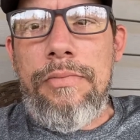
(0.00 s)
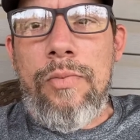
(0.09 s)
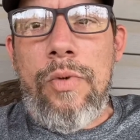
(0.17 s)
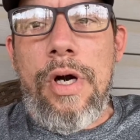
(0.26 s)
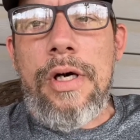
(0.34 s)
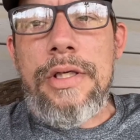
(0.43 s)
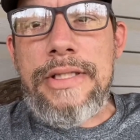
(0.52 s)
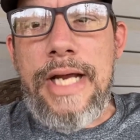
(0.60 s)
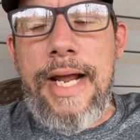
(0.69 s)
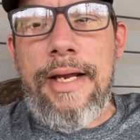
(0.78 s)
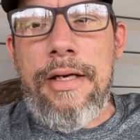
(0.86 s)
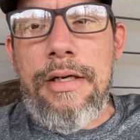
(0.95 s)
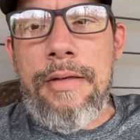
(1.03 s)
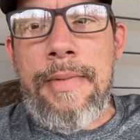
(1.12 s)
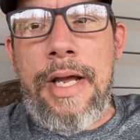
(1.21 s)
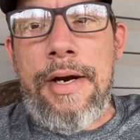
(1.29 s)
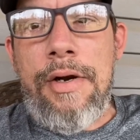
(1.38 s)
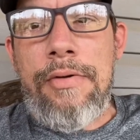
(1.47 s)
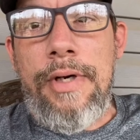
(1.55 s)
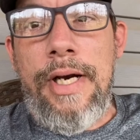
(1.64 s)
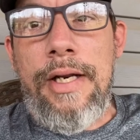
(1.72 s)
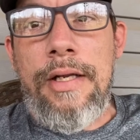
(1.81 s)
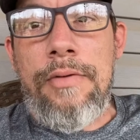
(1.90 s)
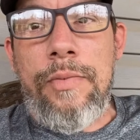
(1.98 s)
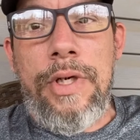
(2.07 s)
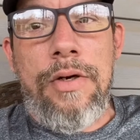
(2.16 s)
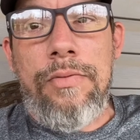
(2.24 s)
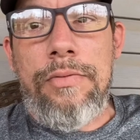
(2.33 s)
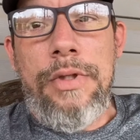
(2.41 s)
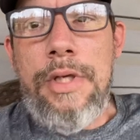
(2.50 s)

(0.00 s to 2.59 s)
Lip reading: water sac had come out already, and we don't